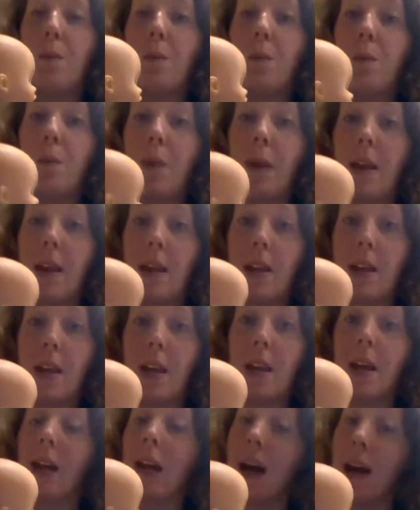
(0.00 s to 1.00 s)
when
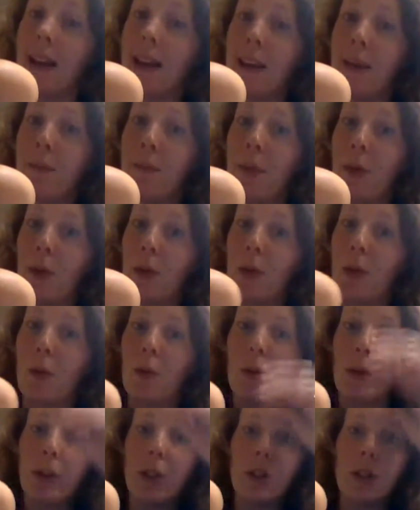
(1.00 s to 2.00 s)
cutting the umbilical
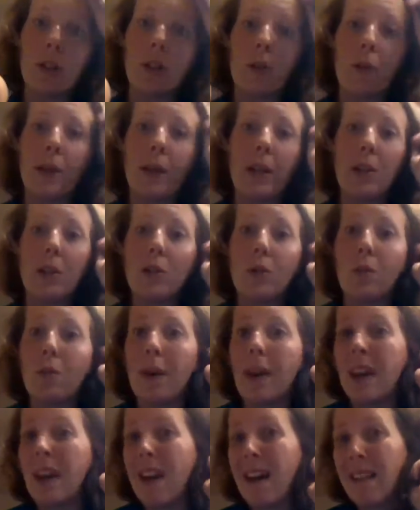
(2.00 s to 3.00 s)
cord, you're going to
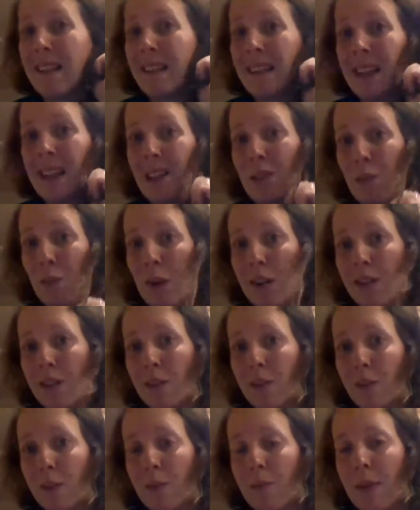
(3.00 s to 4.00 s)
wait at least 1 to
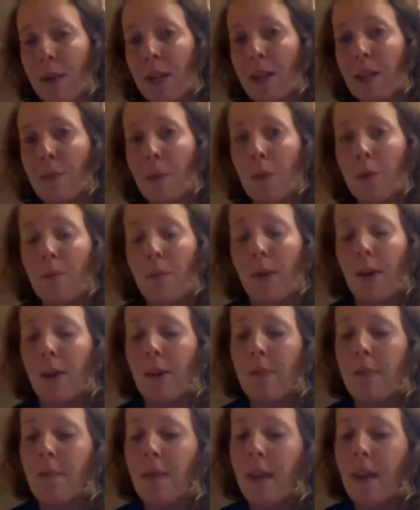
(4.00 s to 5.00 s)
3 minutes
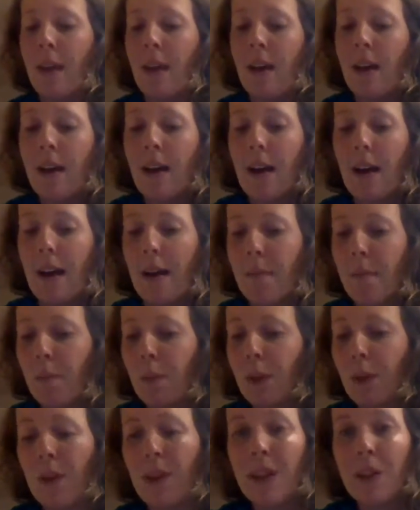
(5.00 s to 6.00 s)
postpartum.
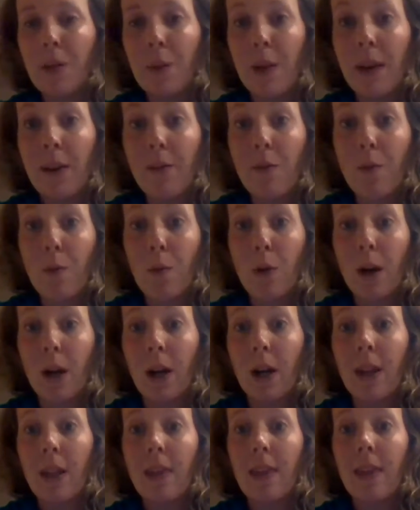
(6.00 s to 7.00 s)
We're going to wait
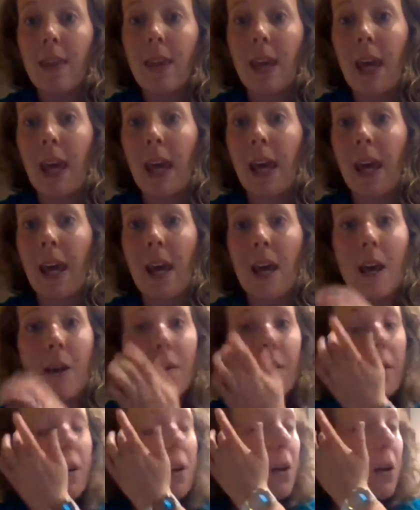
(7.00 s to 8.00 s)
for the
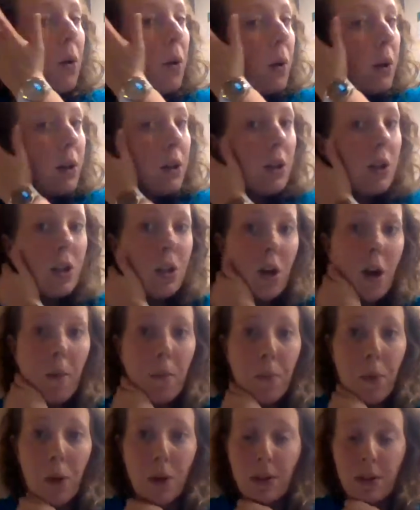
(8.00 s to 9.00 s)
cord to stop
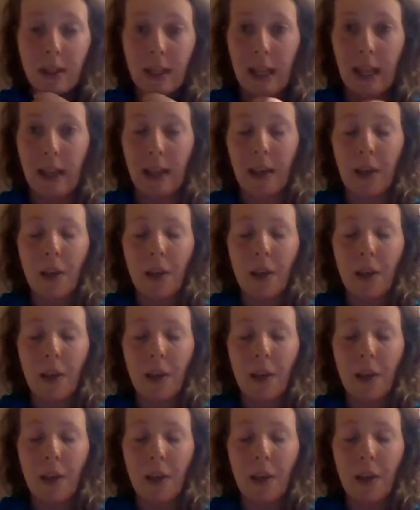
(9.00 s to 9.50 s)
pulsing,